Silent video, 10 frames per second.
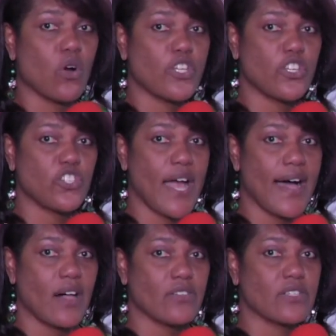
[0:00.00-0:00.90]
on your
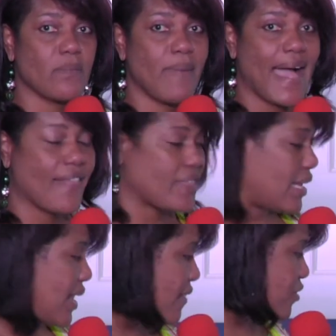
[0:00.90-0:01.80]
child's math
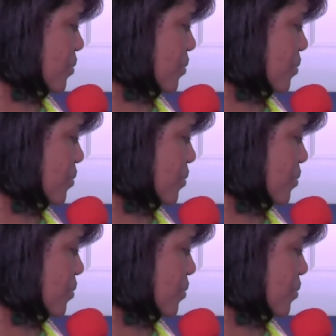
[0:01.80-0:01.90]
level.